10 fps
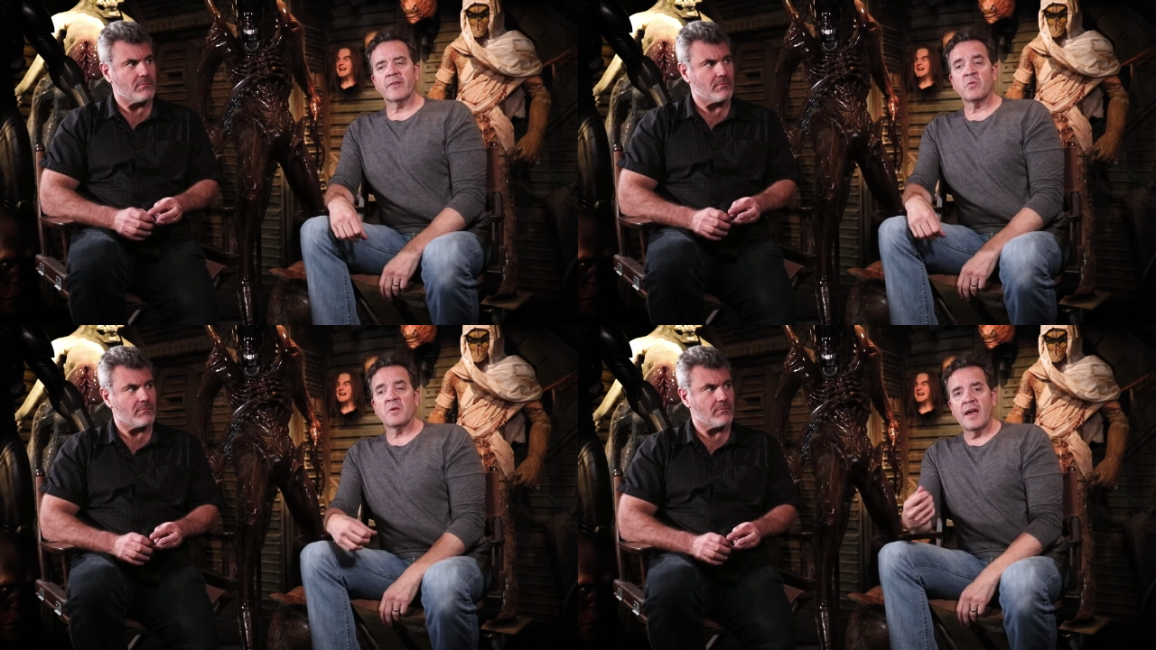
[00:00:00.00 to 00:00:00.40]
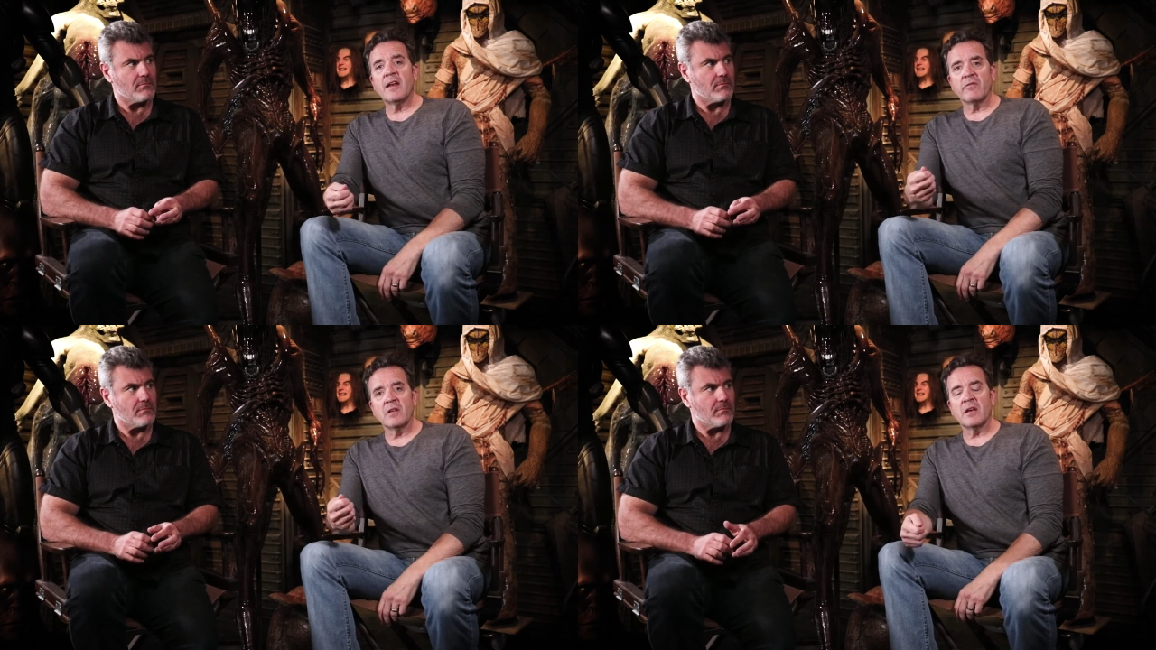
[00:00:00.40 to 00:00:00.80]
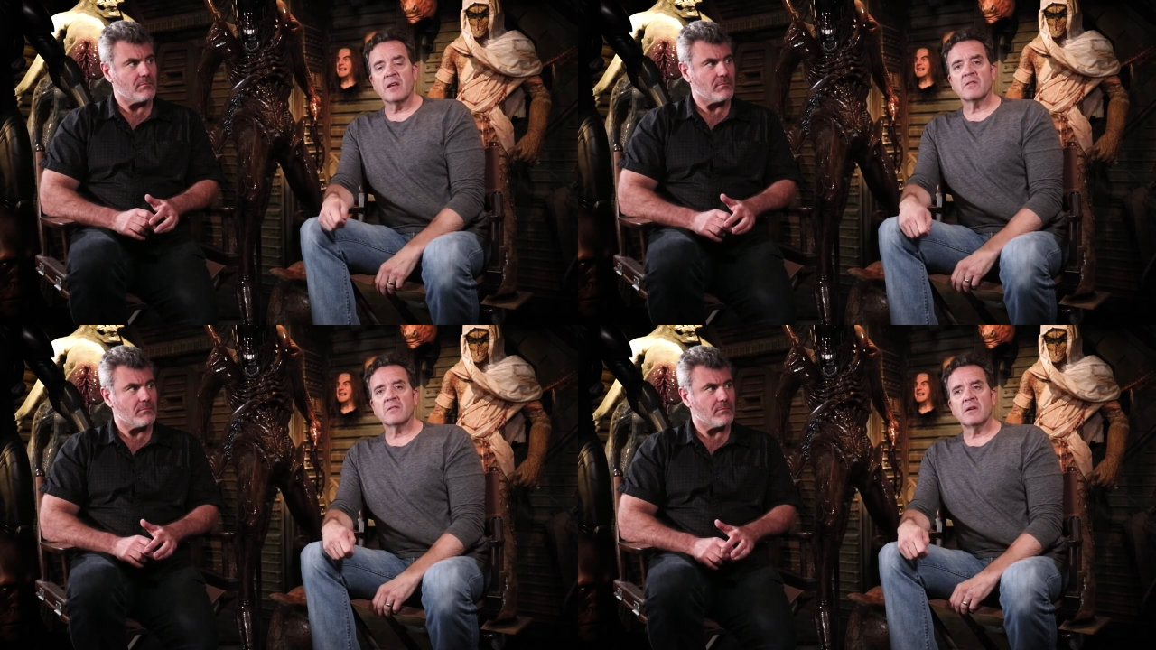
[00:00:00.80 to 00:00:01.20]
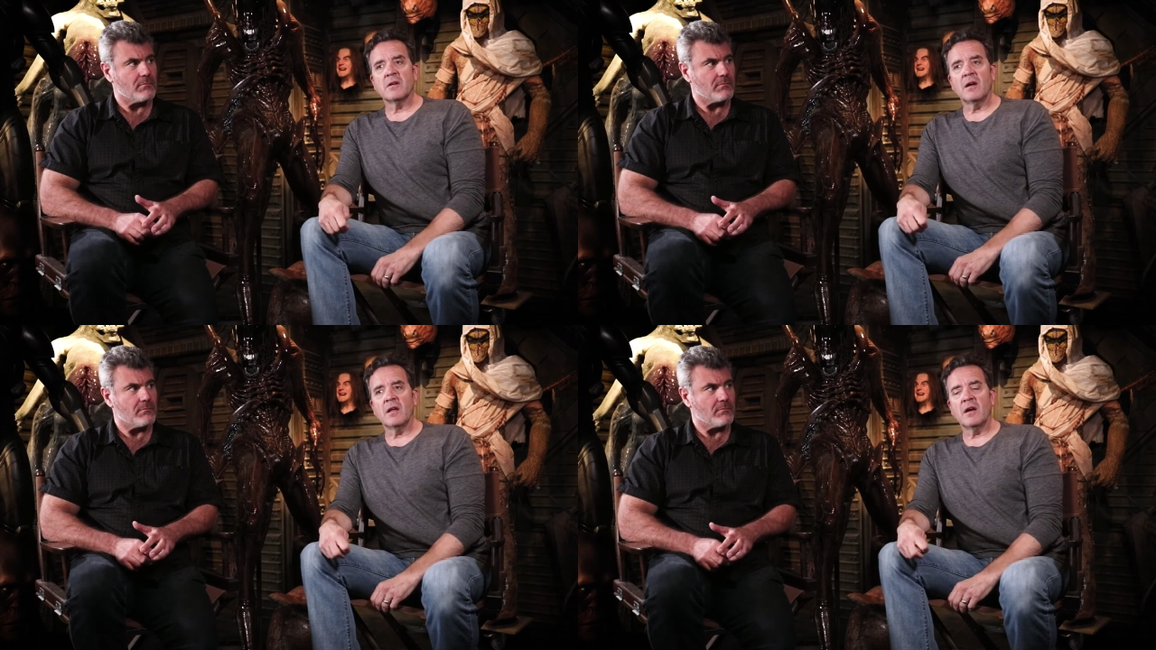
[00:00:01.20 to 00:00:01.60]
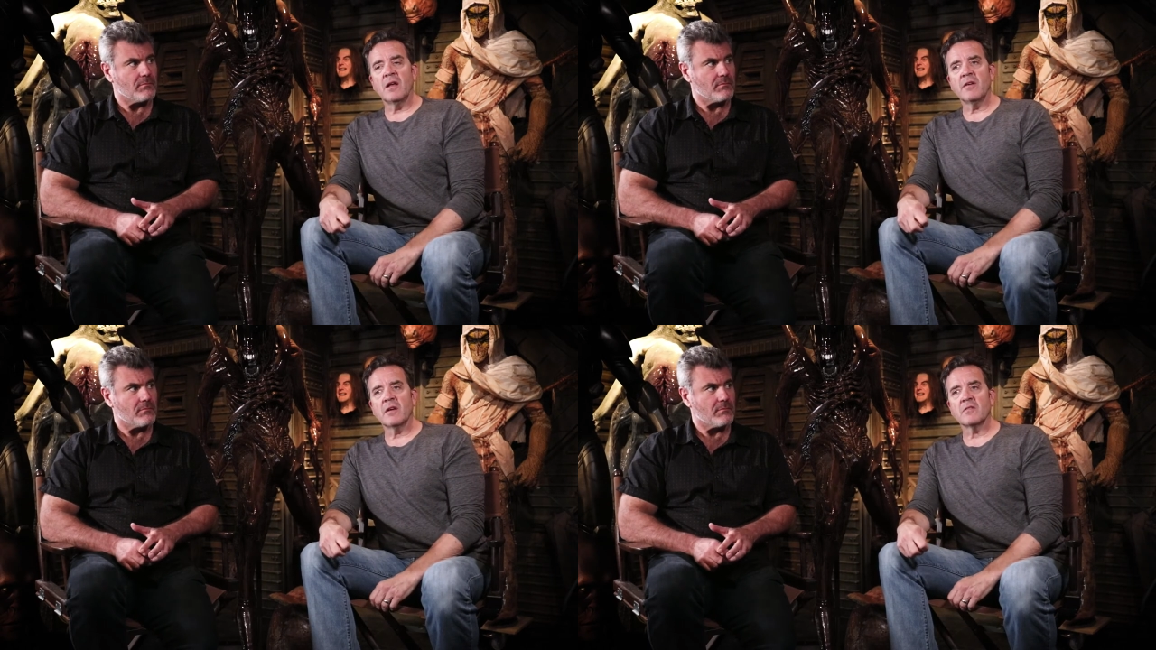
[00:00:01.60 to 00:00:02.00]
Speaker 1: creatively, it's, uh, yeah, I
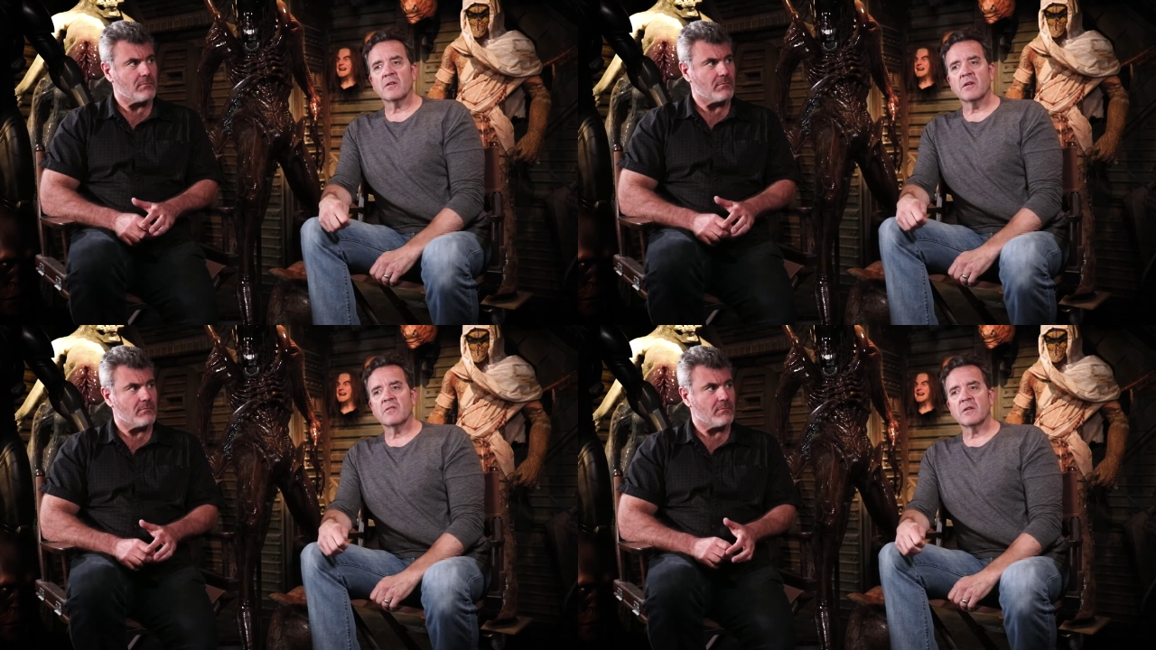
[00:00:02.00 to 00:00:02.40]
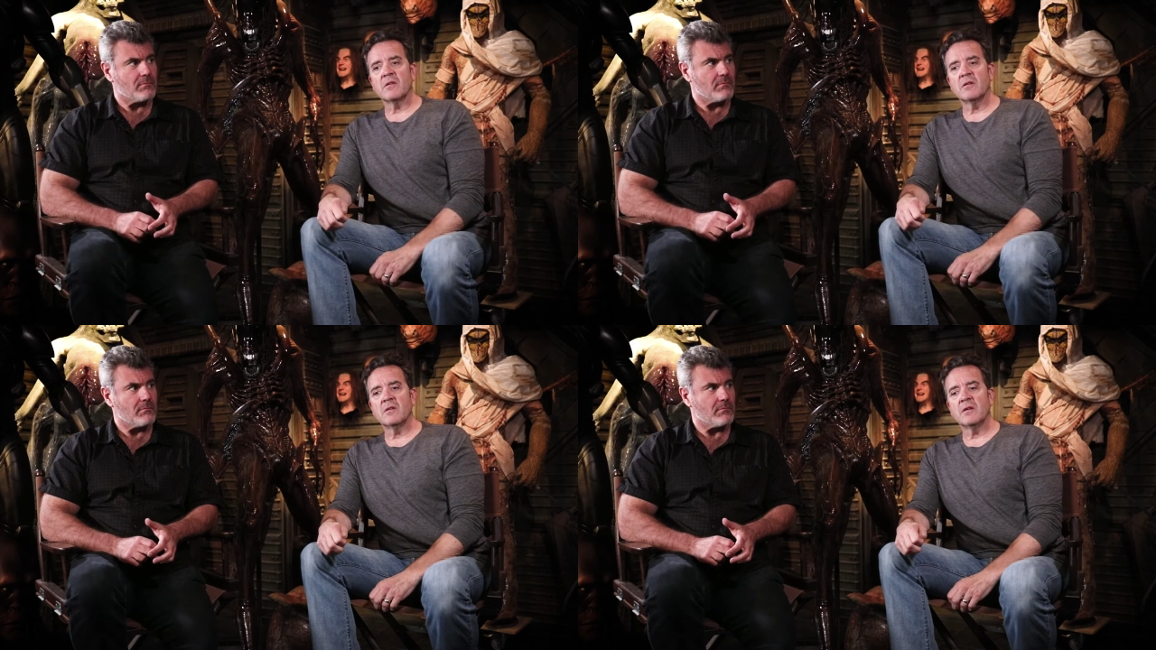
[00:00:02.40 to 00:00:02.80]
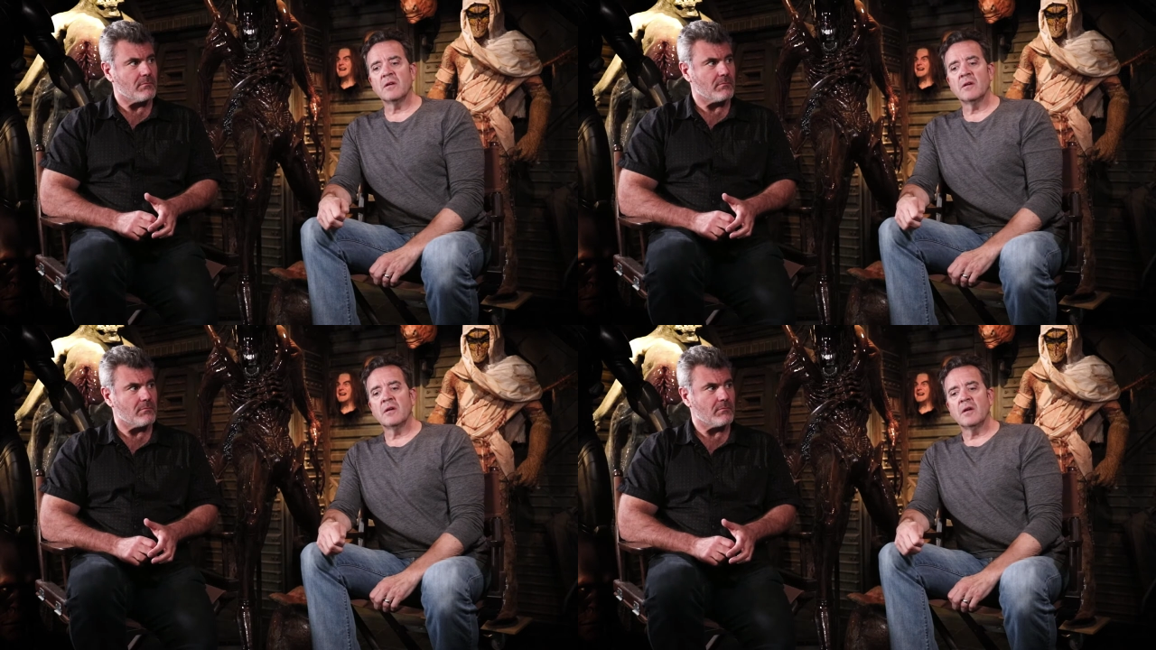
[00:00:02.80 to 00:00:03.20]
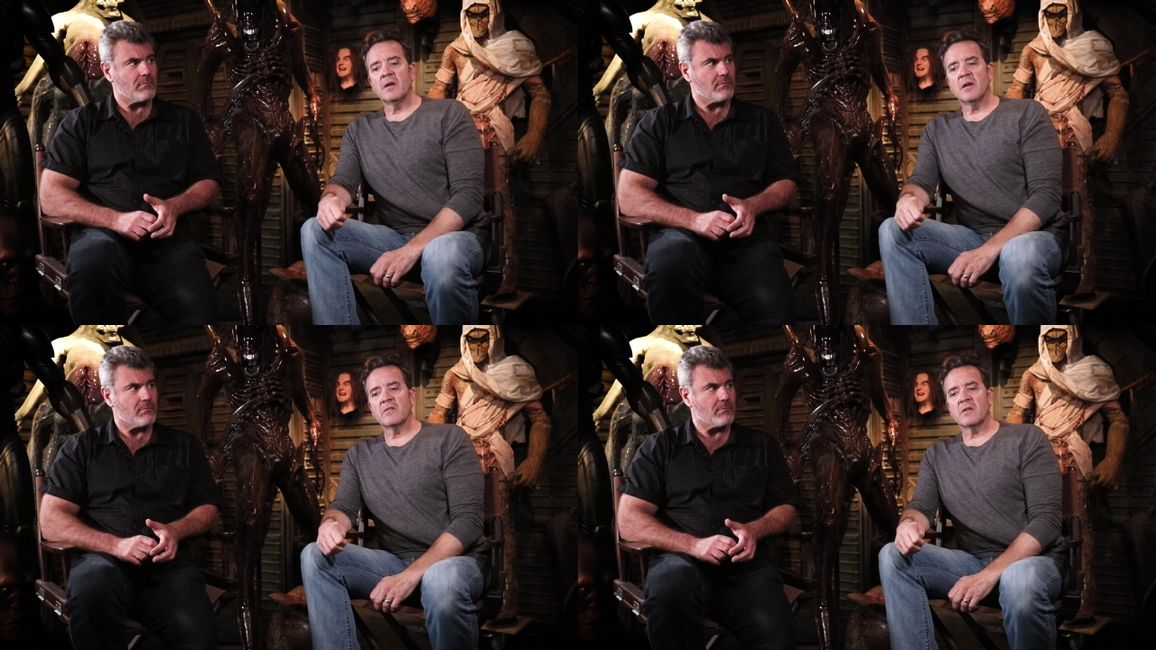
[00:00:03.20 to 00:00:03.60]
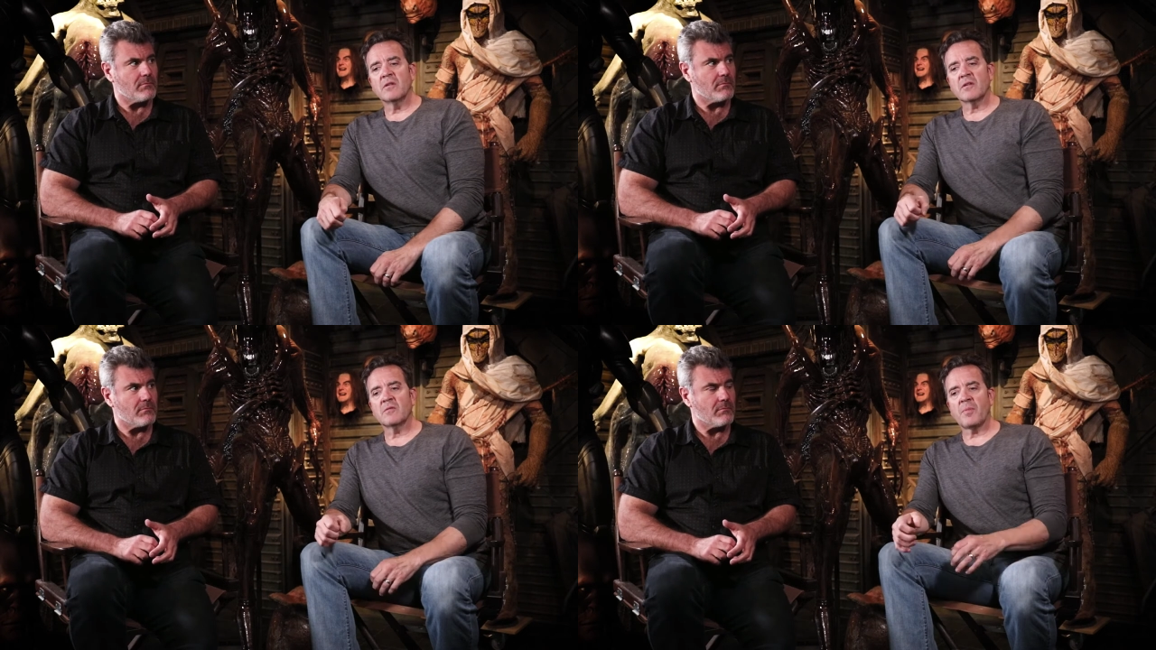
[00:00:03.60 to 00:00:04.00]
think it's a, it's a good, uh, it's a
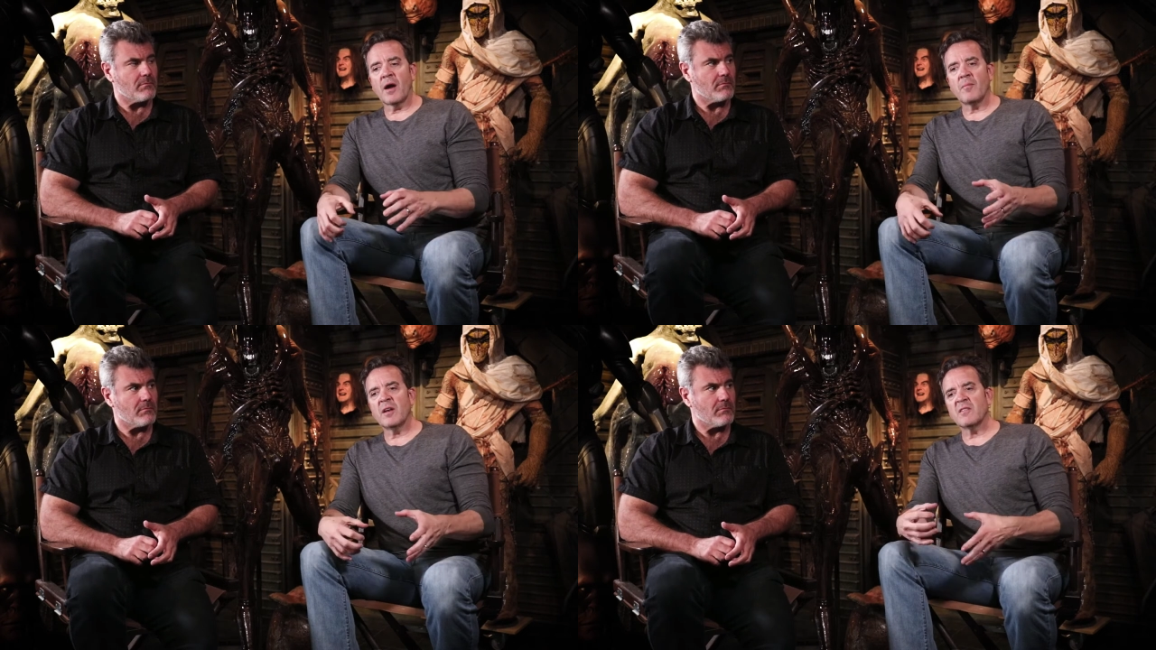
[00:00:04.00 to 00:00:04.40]
good experiment.